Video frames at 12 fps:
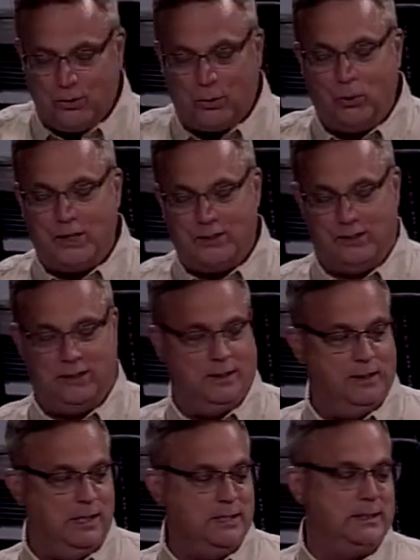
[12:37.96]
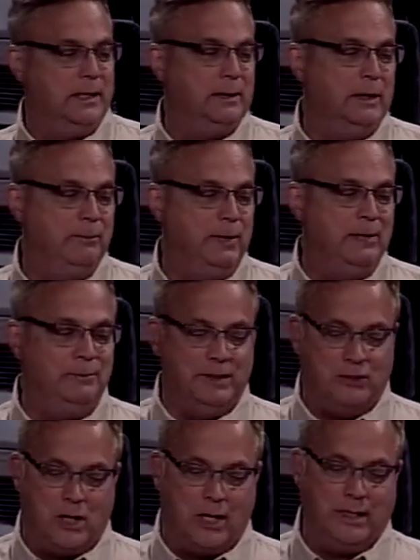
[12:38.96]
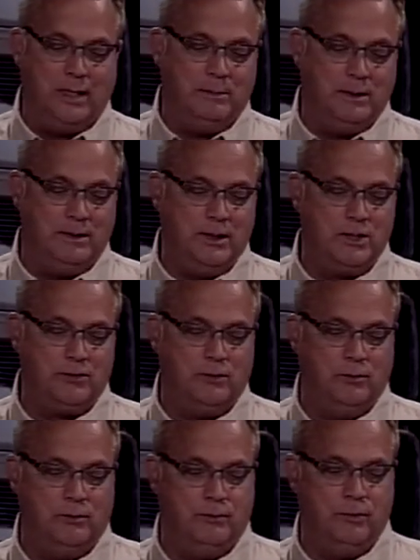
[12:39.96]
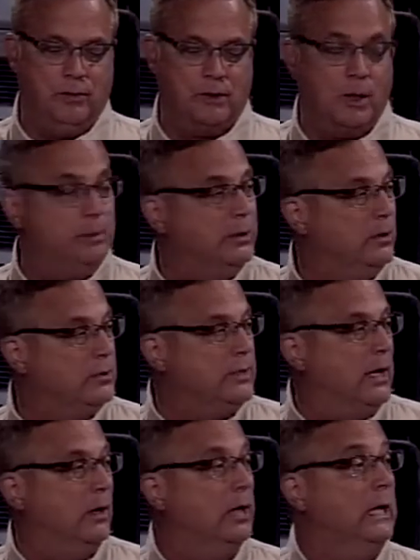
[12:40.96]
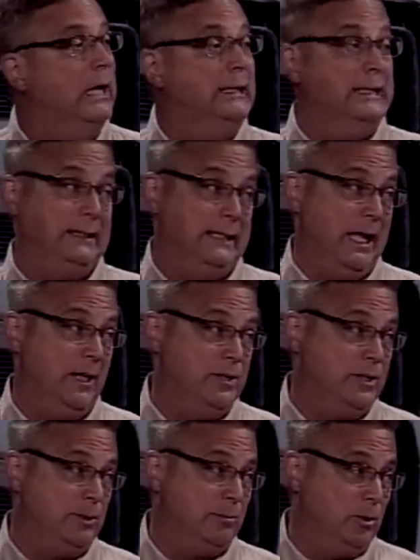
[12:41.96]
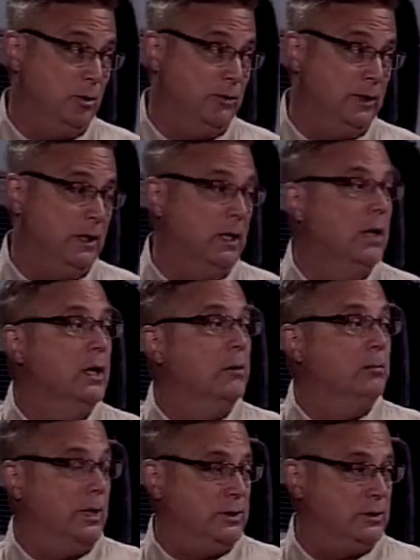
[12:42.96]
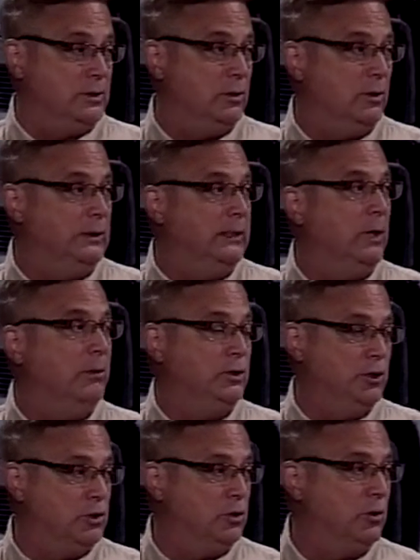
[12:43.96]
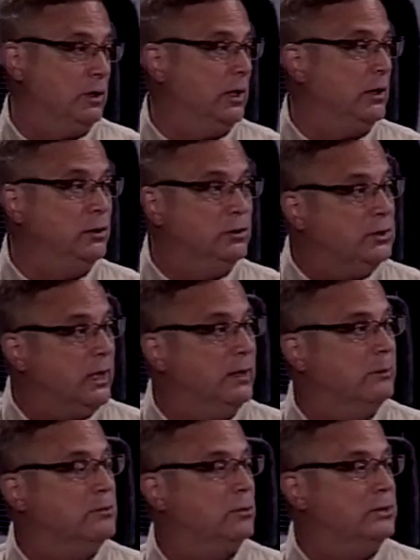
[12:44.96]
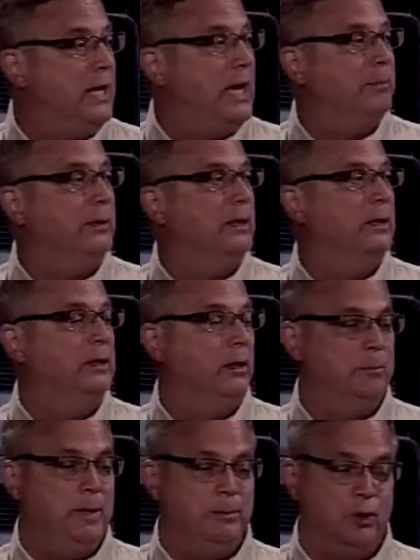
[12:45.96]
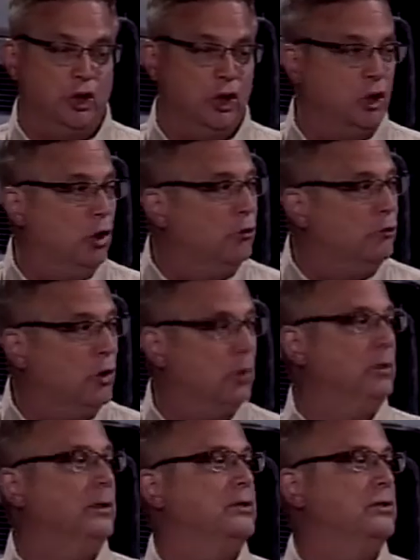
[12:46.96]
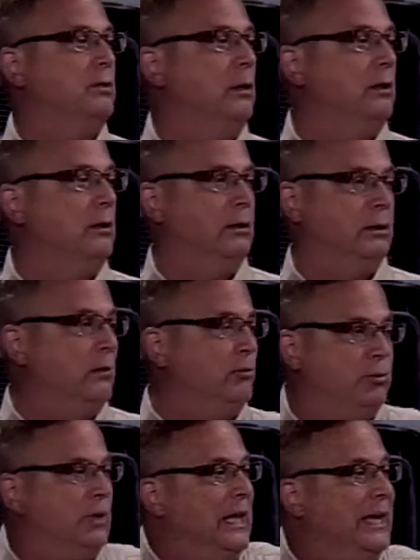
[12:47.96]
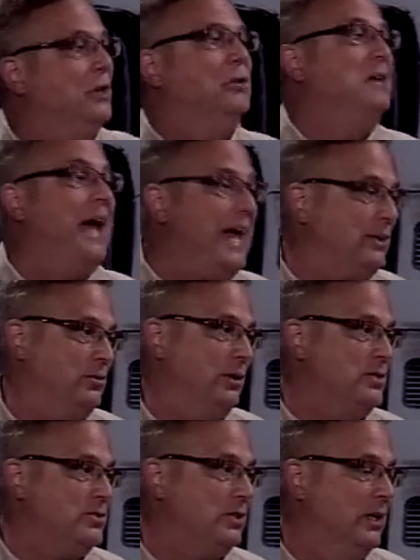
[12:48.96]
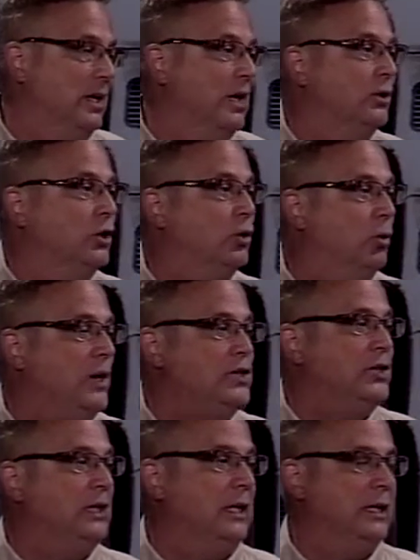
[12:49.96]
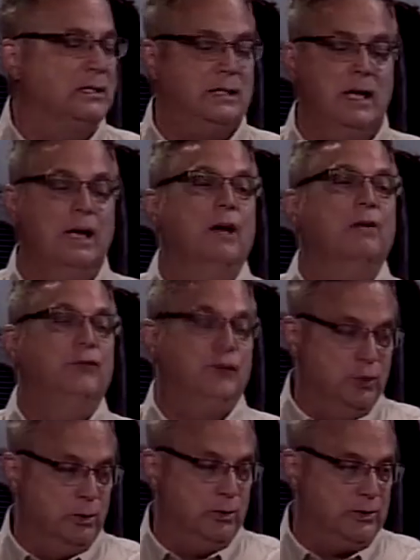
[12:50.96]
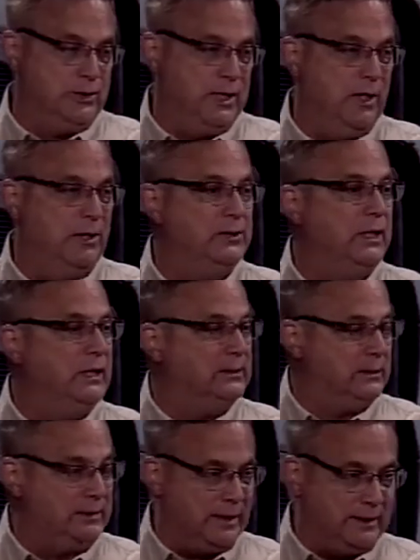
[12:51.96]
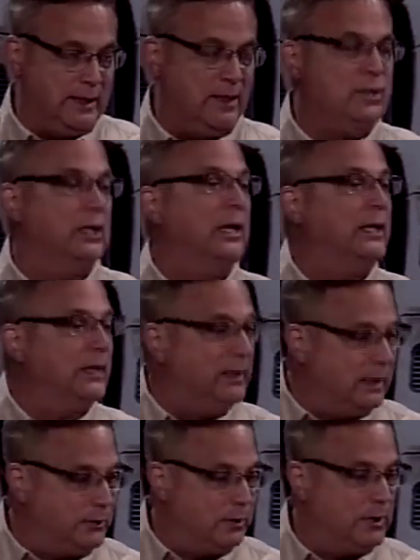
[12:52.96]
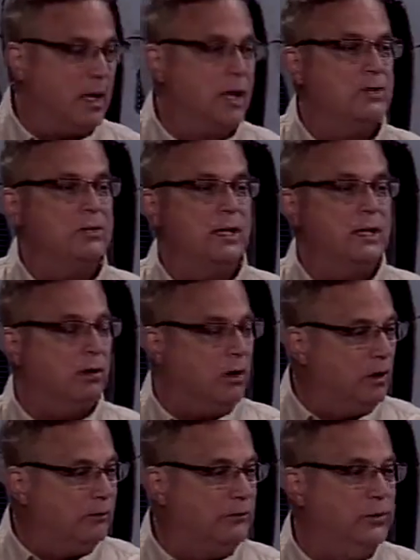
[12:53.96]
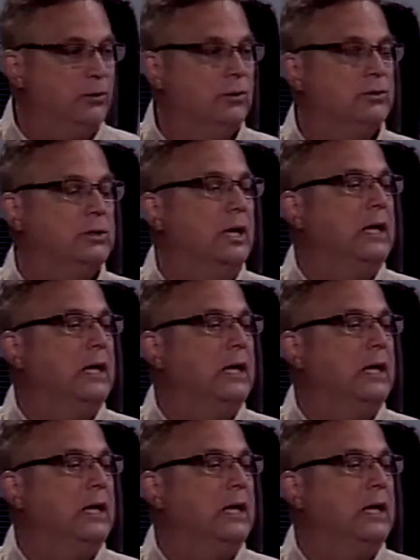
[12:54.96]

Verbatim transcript: question here is that uh, we've been talking about this for, for a couple of years now. Mm -hmm. Technology is improving. Yep. Prices are going down. We just heard yep. in our news items what's happening. Yep. There are people are going to go forward with this, uh, uh, if we like it or not, Chris. The well, question is, fuel cells. It's a technology like electric cars, like alt fuels